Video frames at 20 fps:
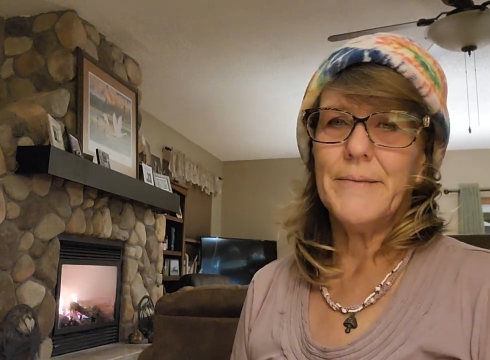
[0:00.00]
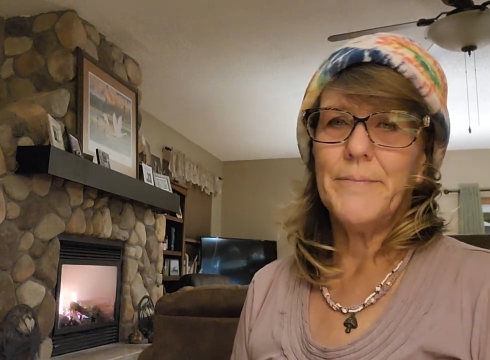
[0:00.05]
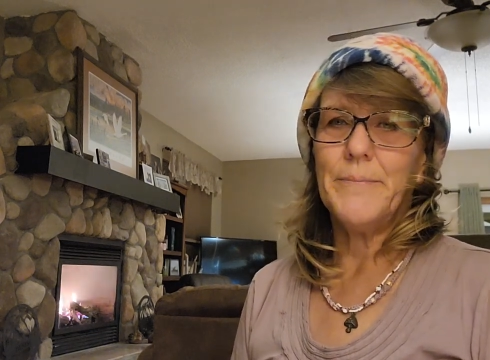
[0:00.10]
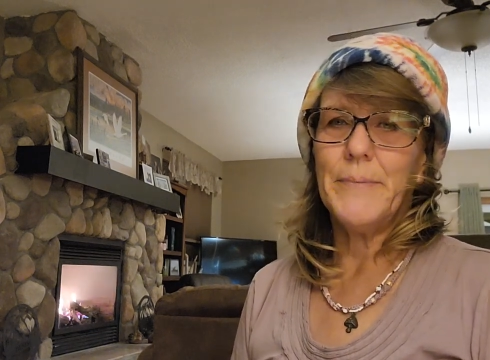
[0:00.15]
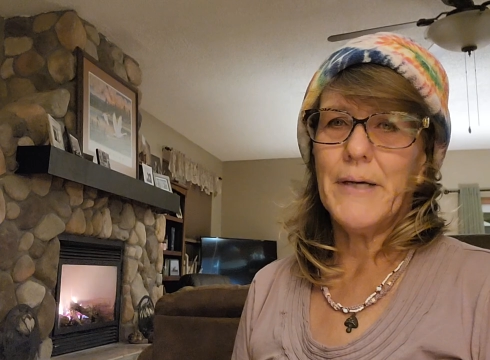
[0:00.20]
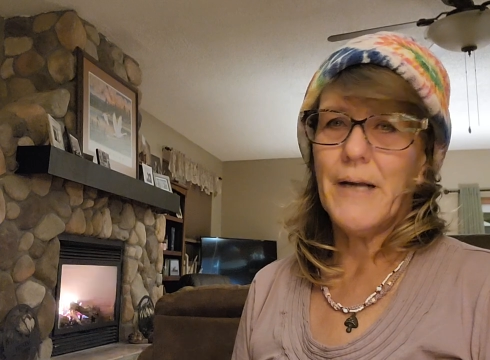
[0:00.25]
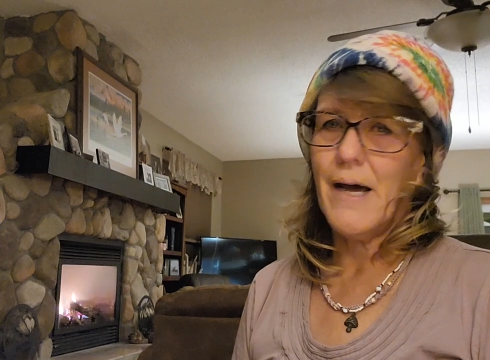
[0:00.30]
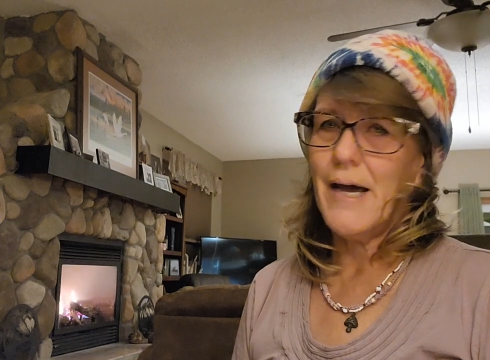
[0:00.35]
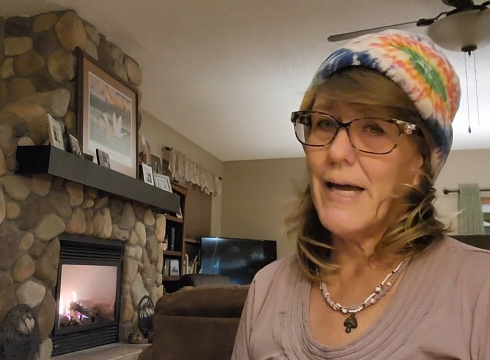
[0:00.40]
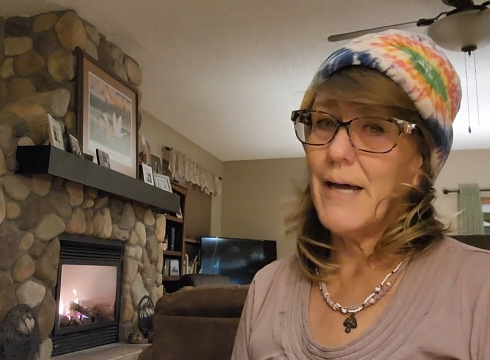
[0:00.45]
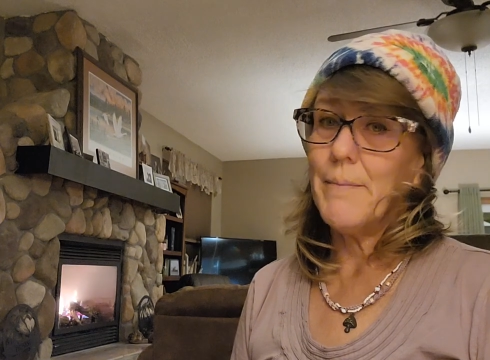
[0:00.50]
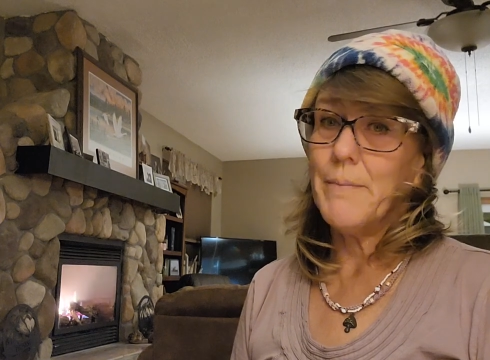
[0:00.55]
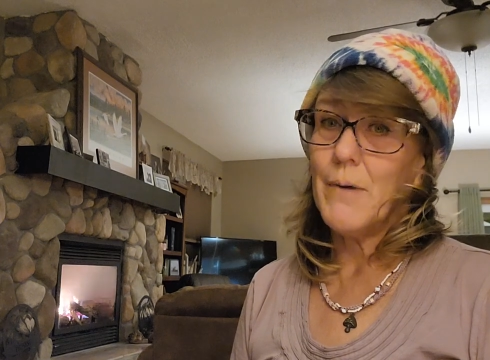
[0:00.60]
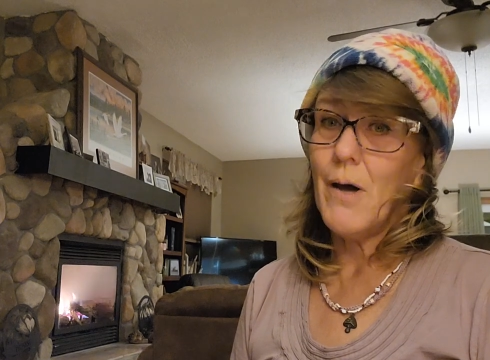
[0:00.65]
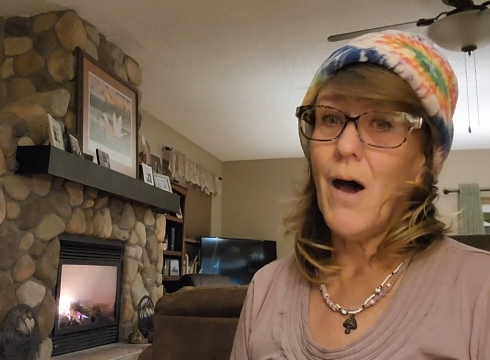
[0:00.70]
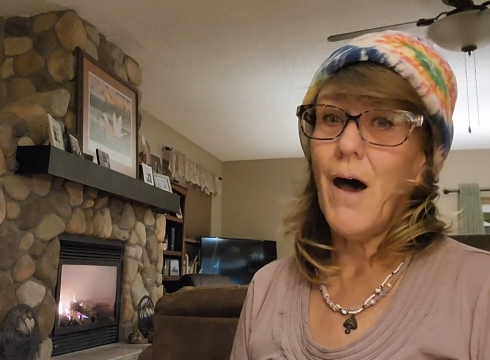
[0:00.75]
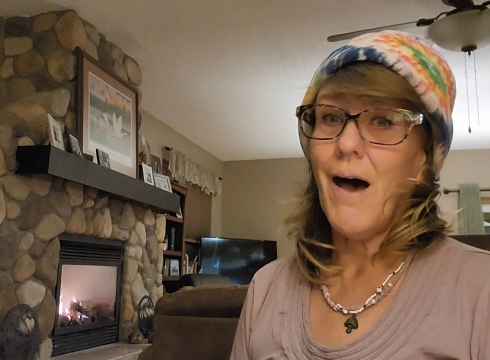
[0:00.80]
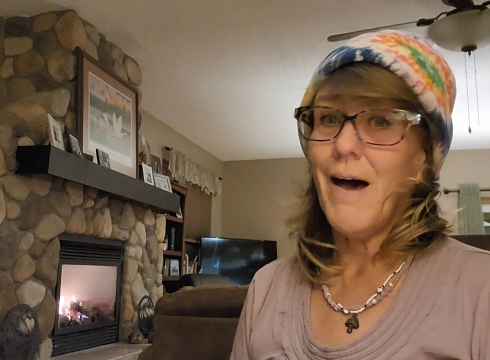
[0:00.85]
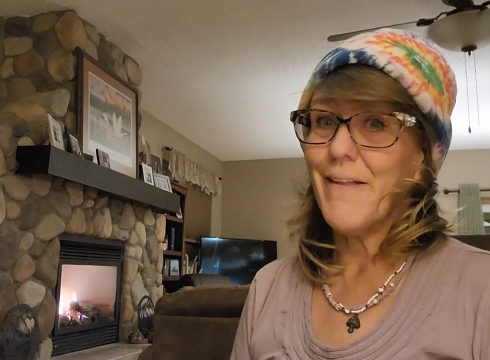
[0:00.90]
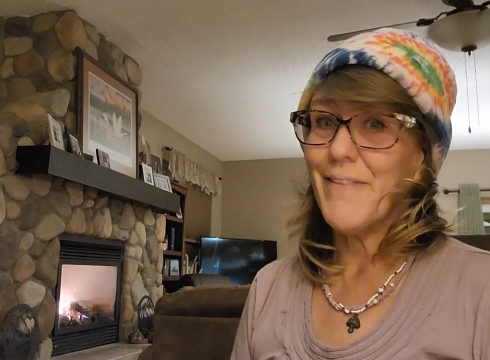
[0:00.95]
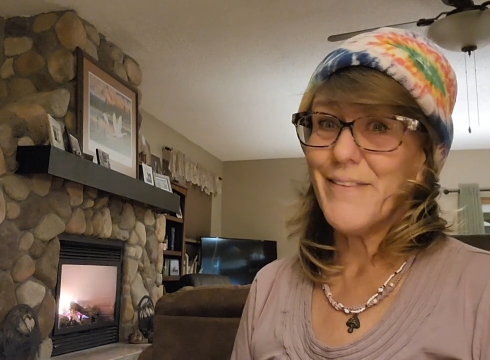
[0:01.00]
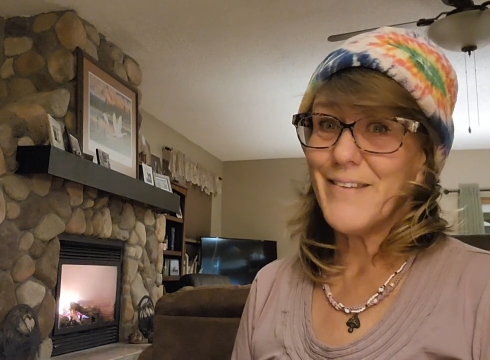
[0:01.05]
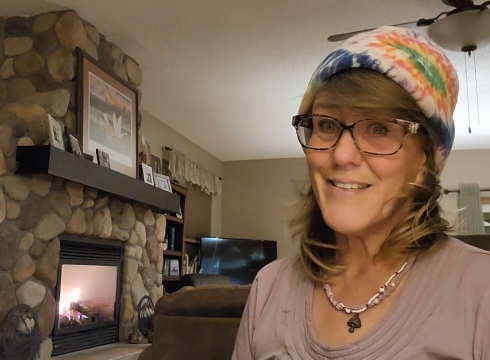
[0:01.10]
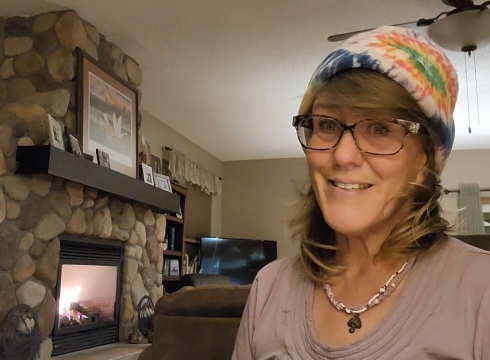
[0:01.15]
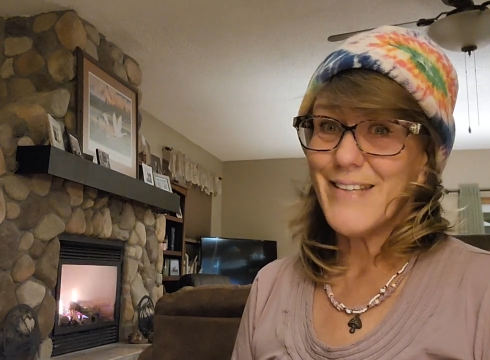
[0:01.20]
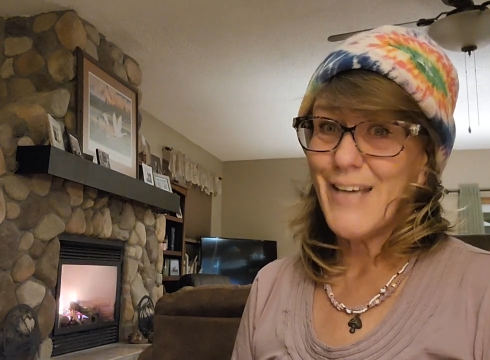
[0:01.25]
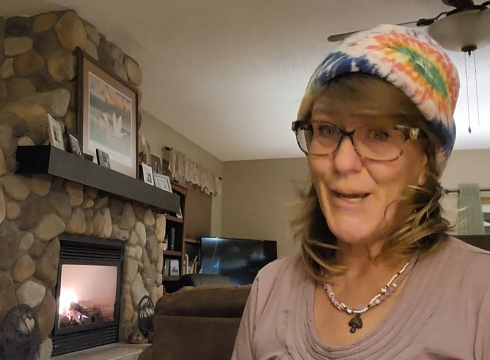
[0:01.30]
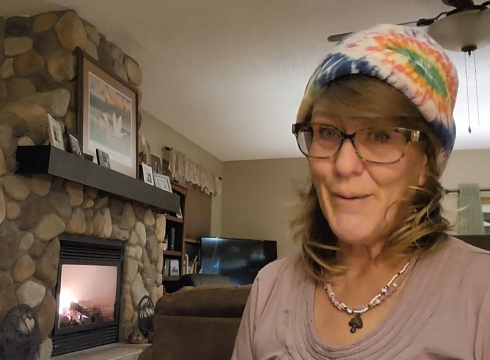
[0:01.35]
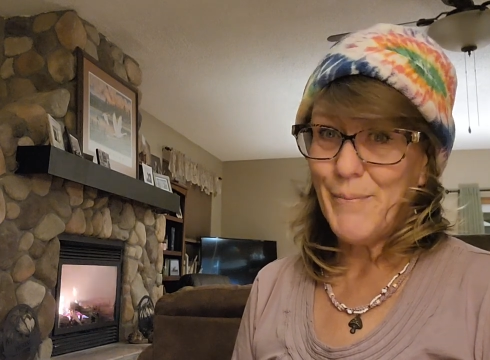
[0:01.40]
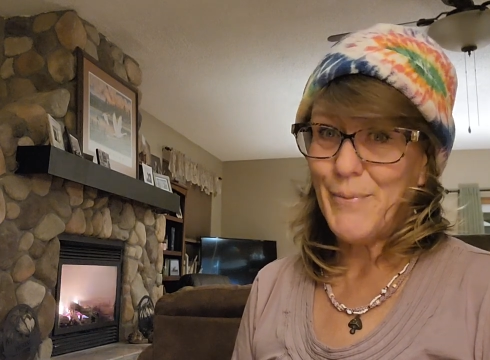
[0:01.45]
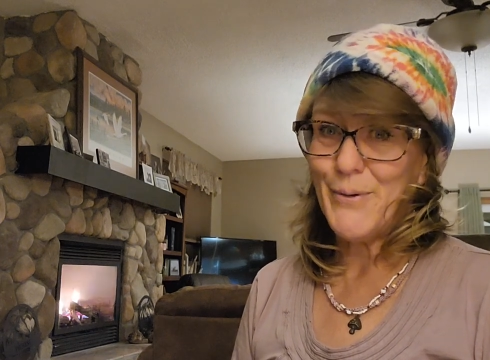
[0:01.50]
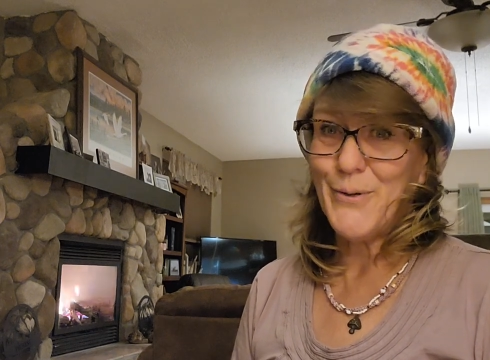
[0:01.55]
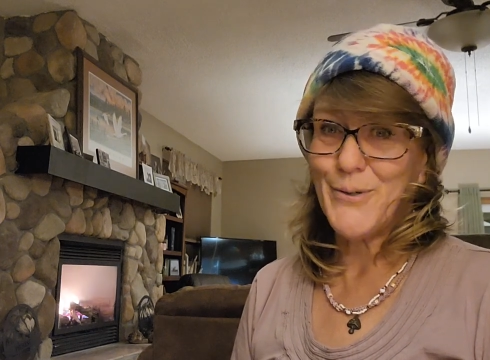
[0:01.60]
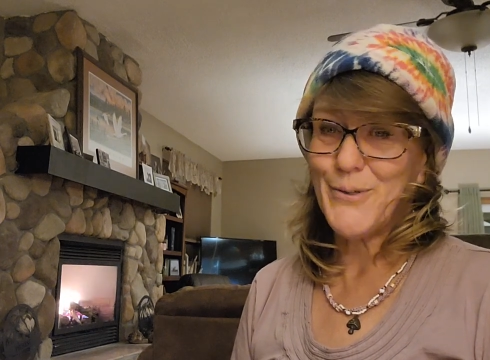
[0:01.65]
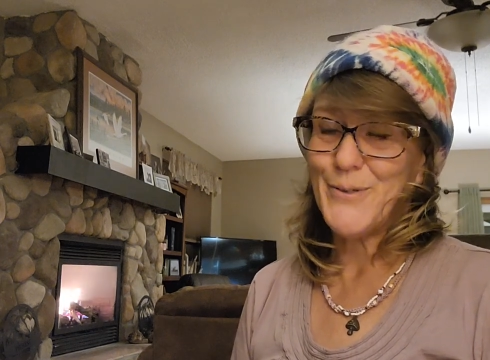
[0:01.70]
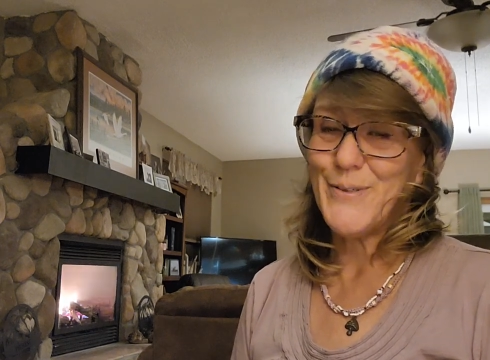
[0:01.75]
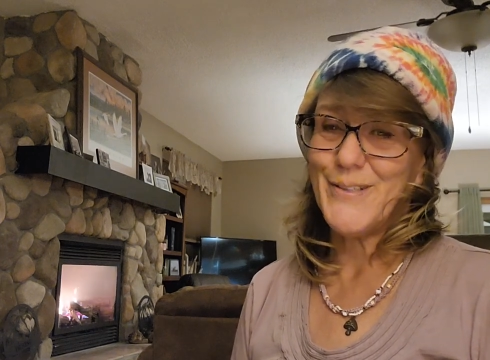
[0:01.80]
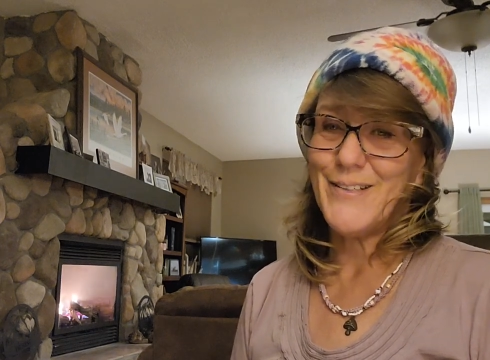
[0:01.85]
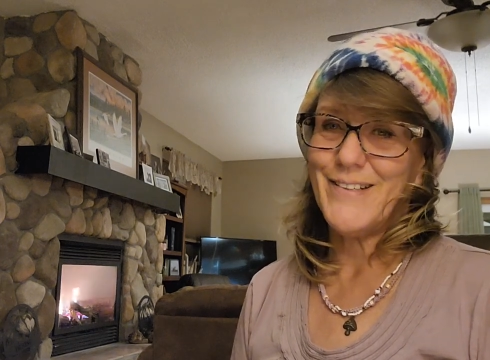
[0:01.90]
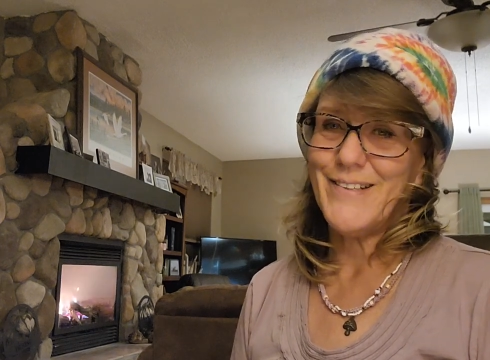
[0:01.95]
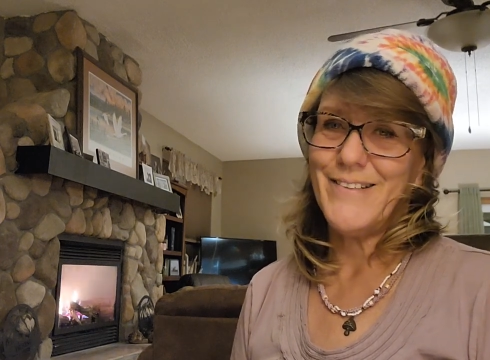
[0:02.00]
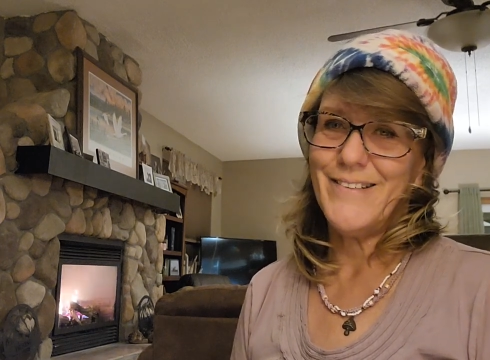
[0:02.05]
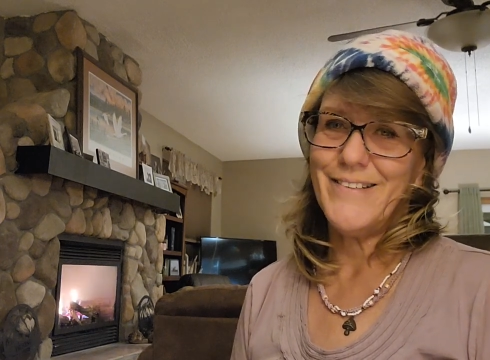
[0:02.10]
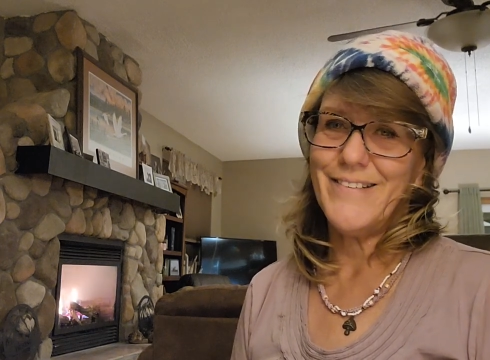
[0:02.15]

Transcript: But I am not the same person.